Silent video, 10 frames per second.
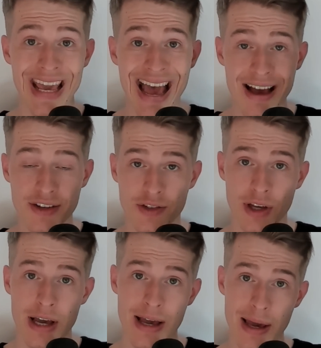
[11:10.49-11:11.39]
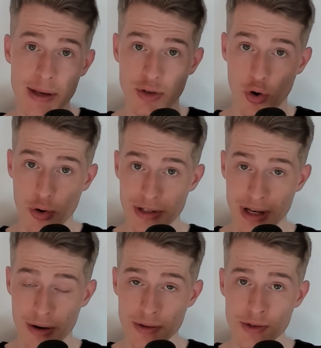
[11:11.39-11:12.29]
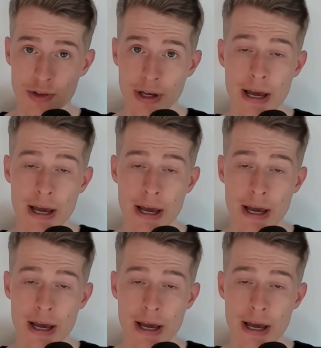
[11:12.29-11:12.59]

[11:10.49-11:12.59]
has his or her desires.